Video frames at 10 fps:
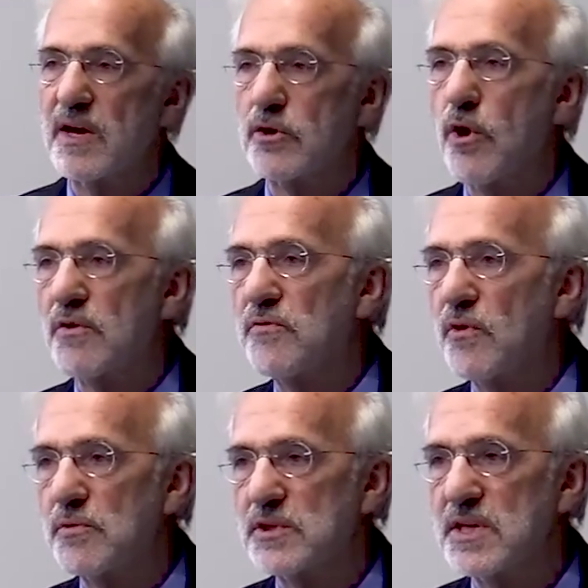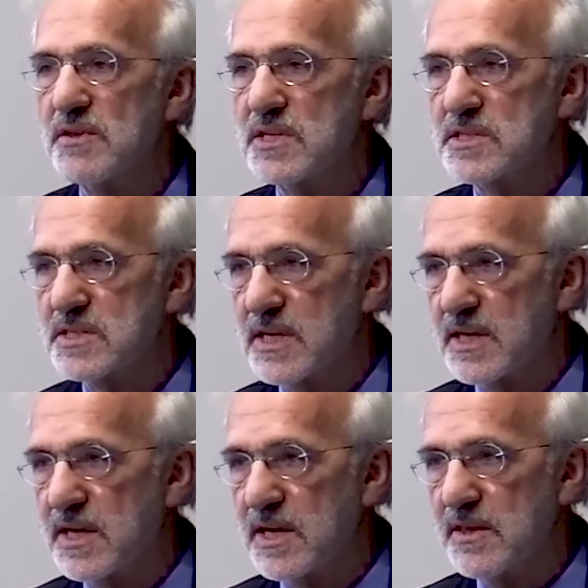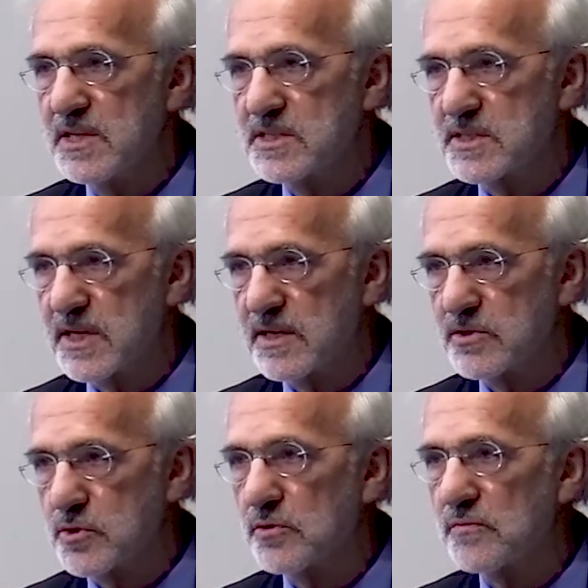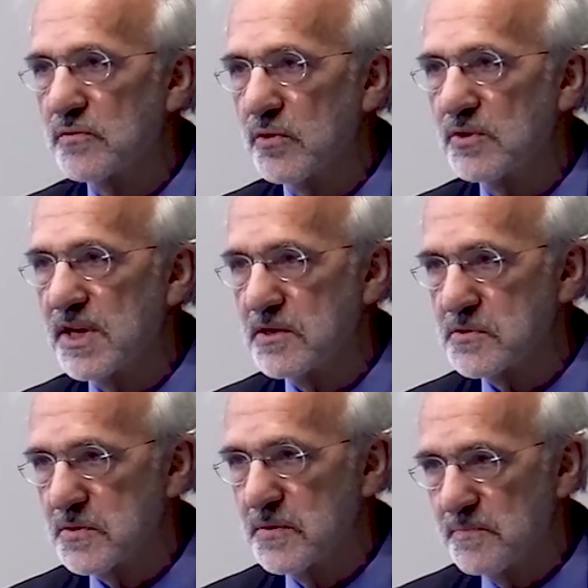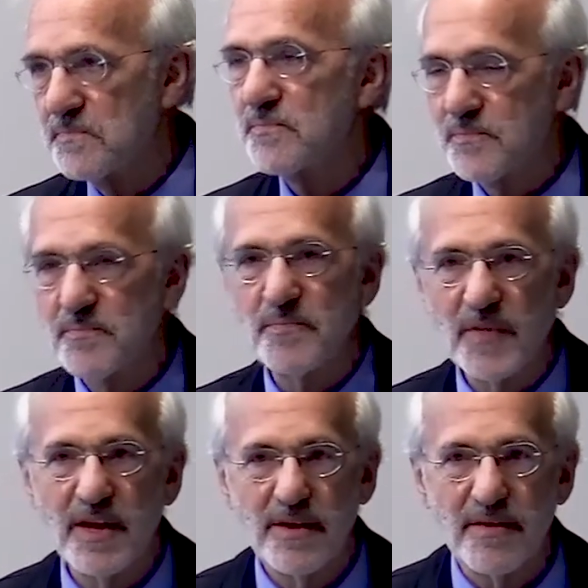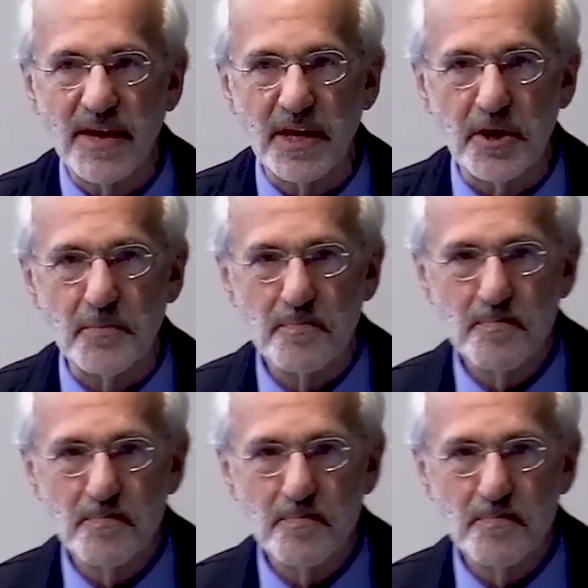going forward in this sort of coordination. Thank you.